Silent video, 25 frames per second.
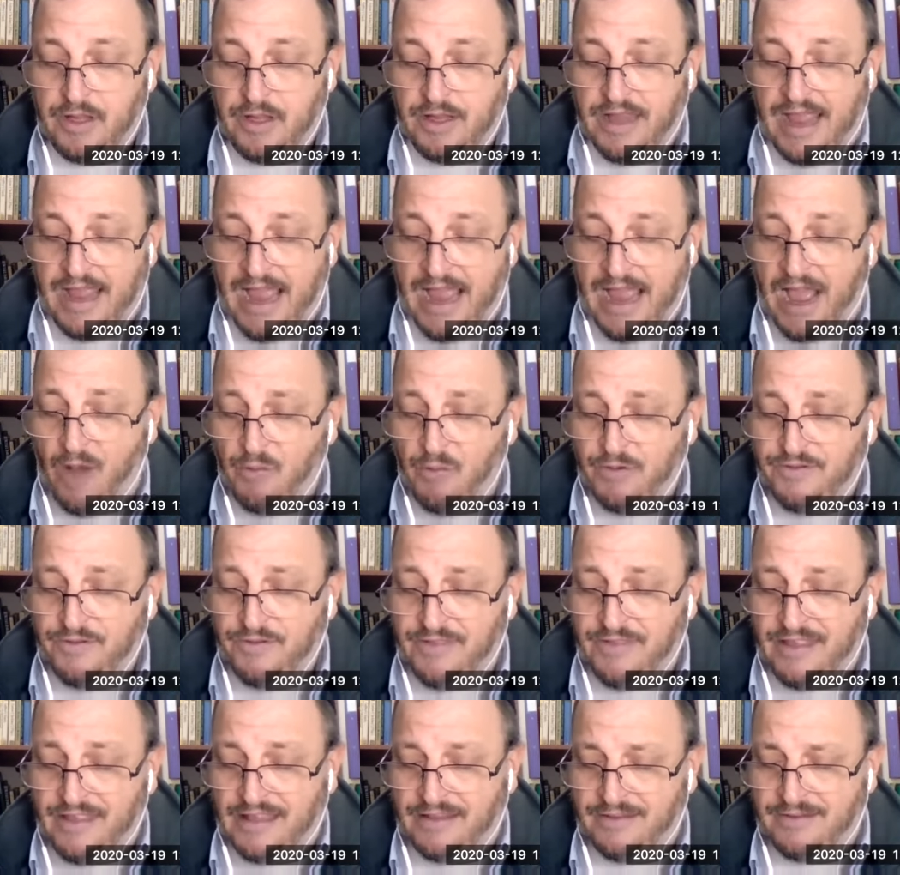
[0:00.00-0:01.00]
How was
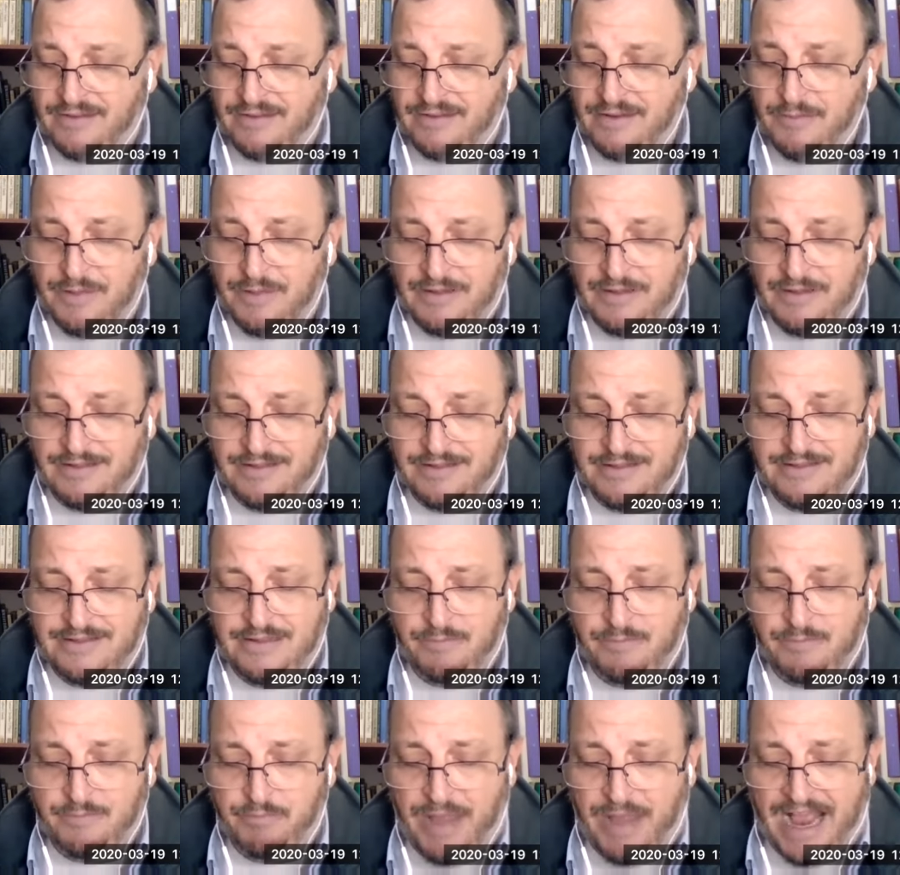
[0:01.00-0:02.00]
the seemingly distant
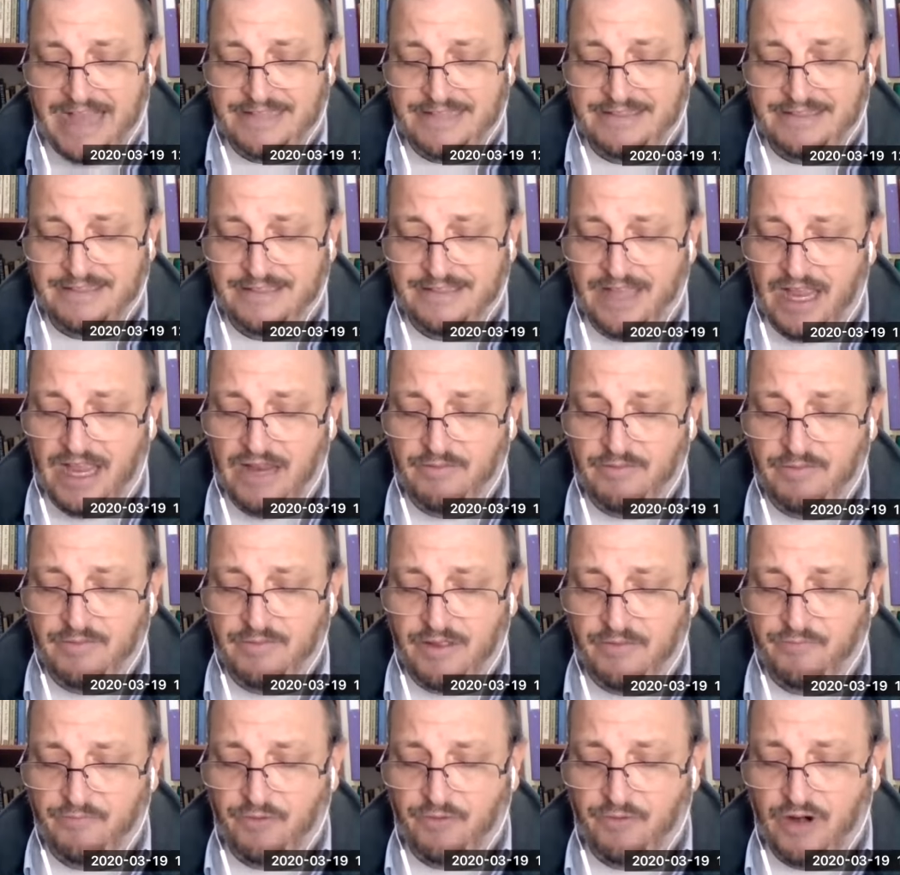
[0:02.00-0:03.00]
past, a time that
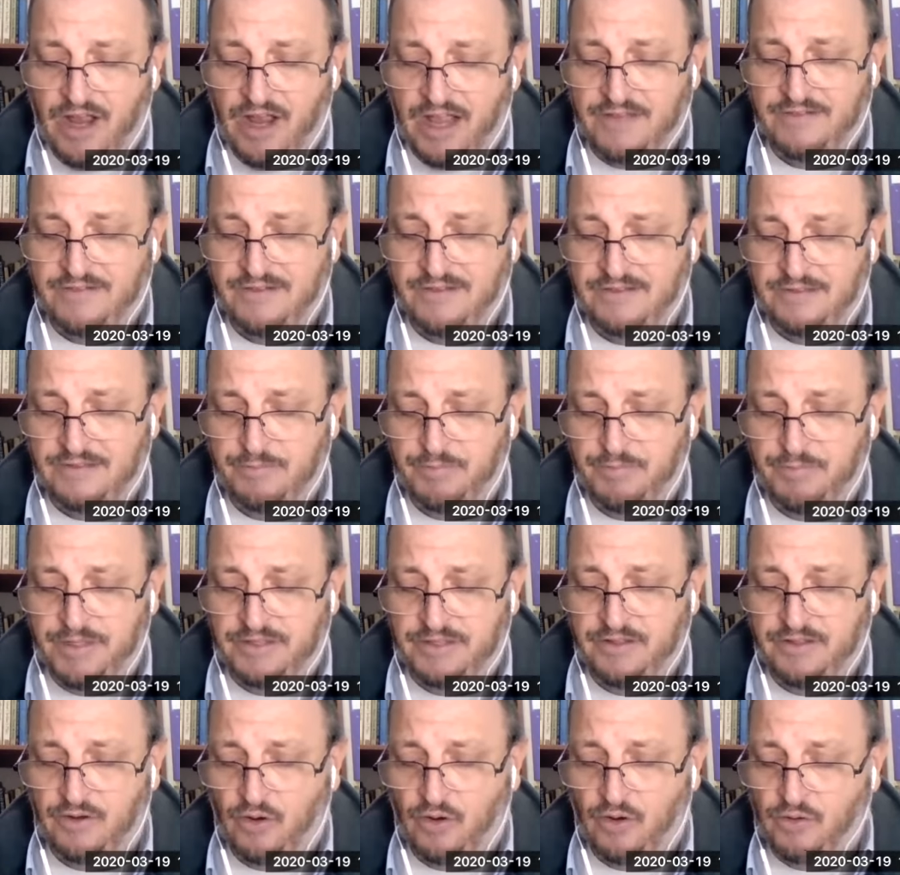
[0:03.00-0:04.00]
for us is depicted
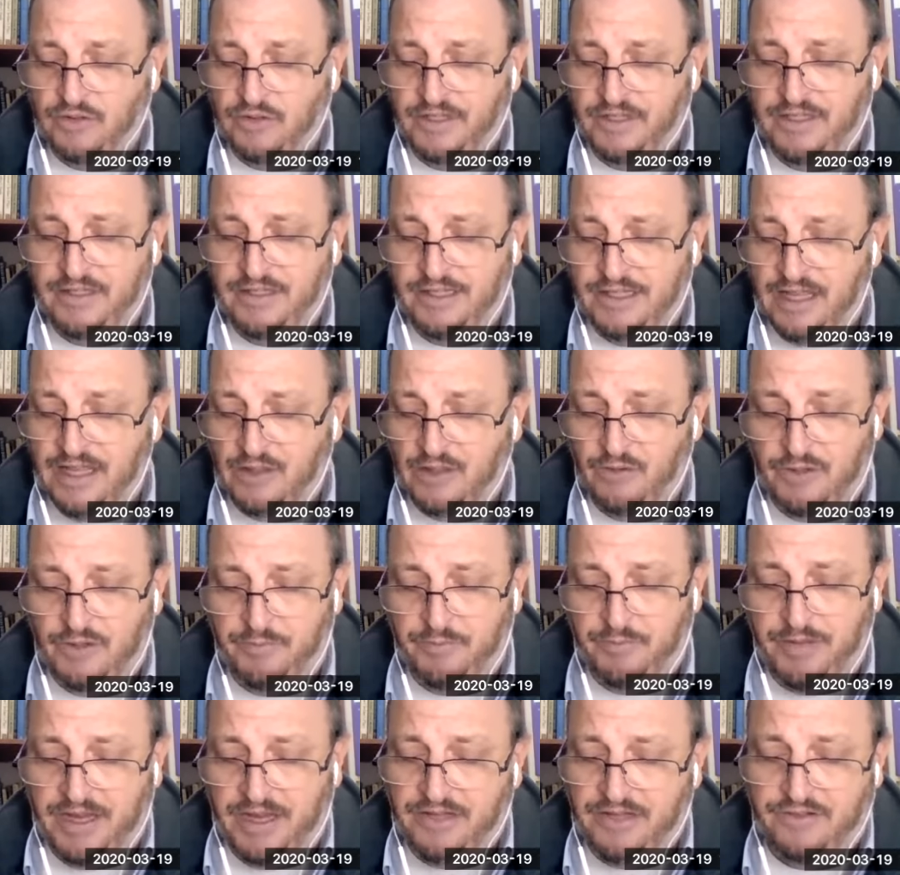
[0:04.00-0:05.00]
only in the yellowing
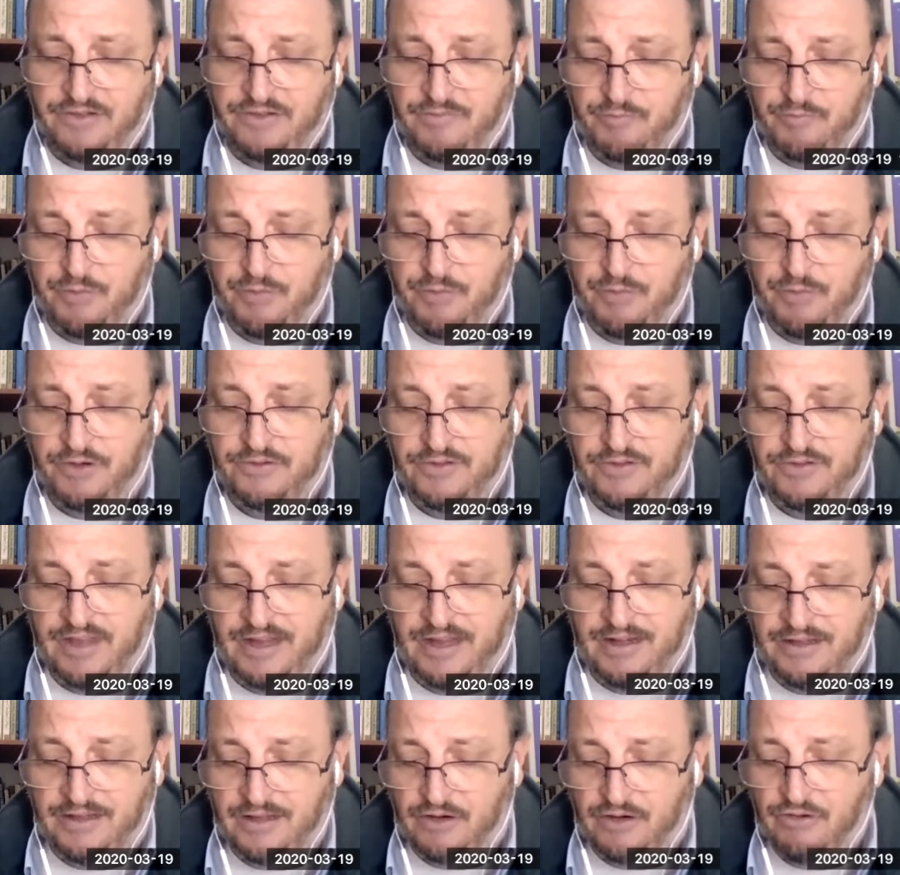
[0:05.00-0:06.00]
pages of books and in
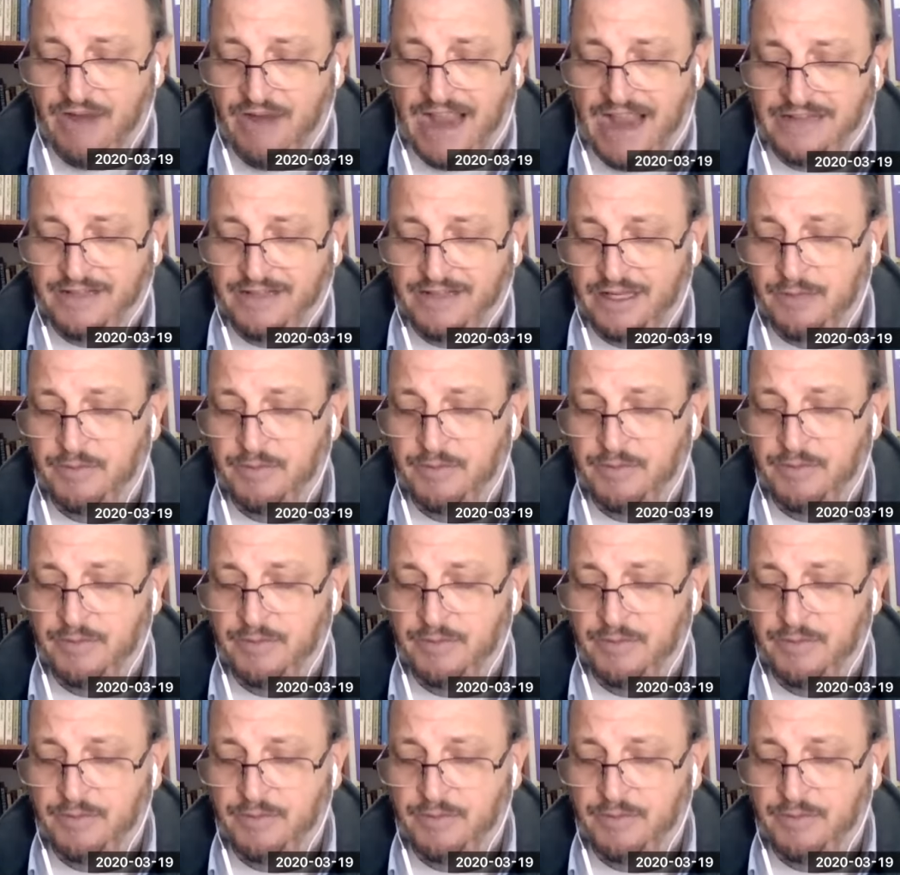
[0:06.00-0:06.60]
the cracked images